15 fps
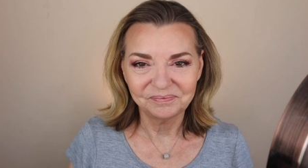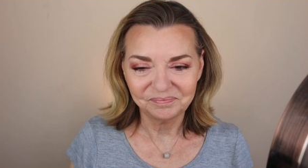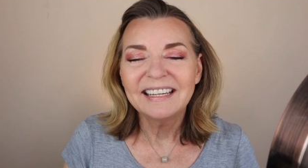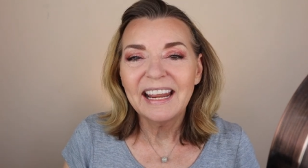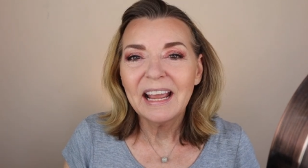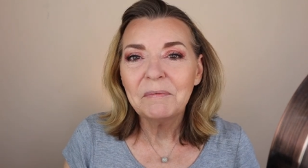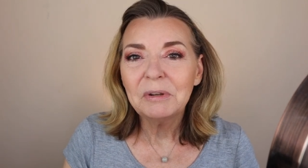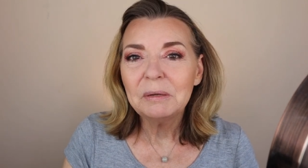
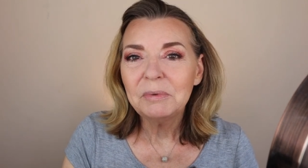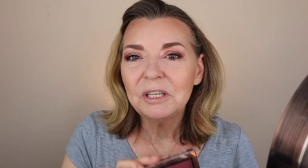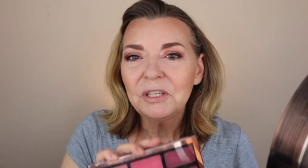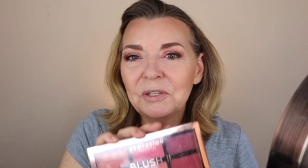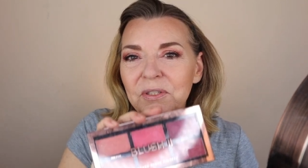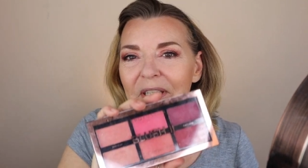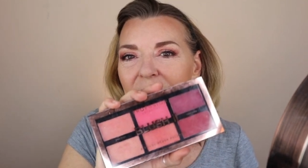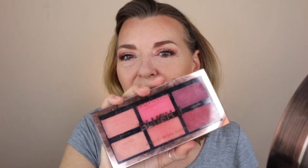Today I'm going to be
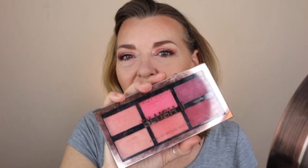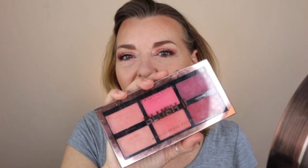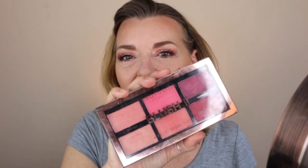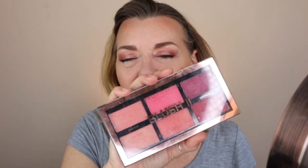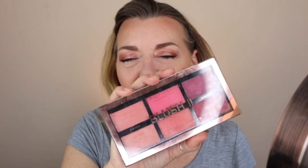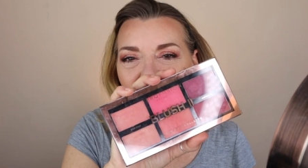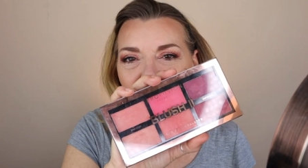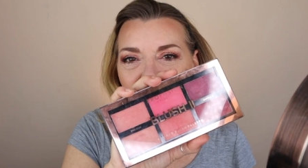using
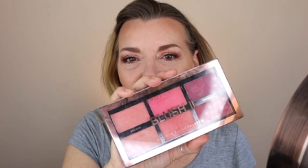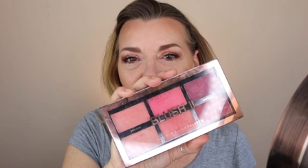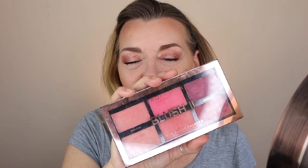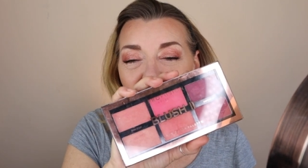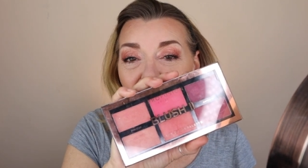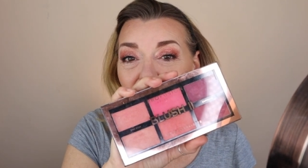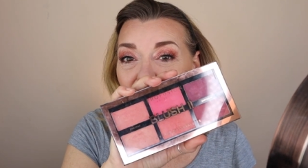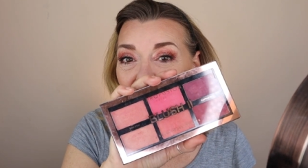my
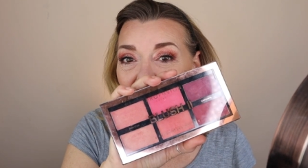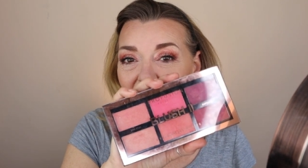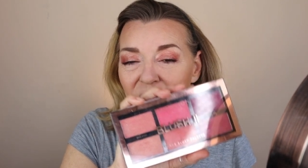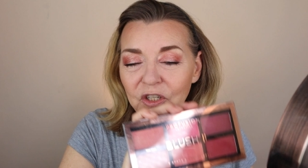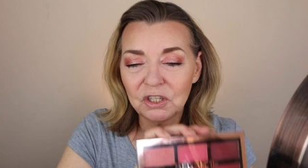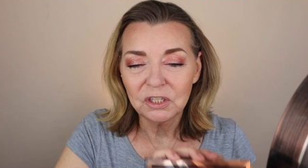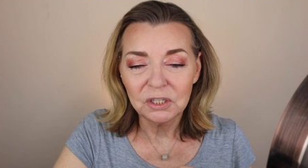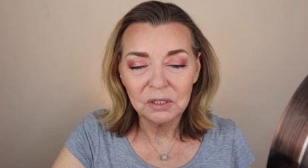Profusion
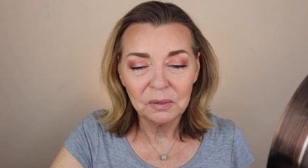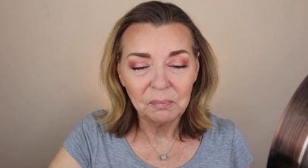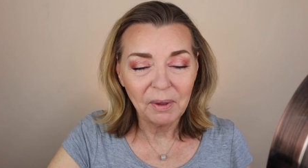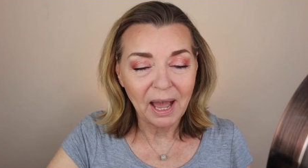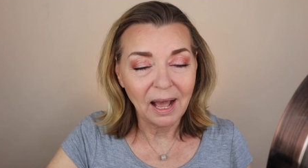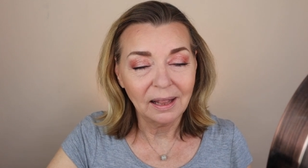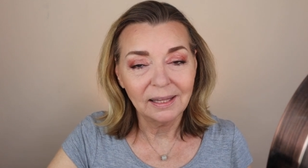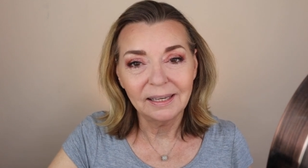Blush 2
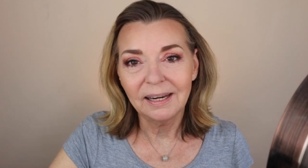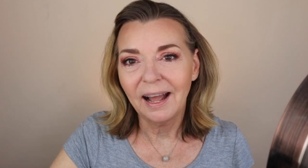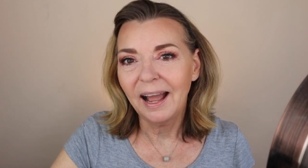palette.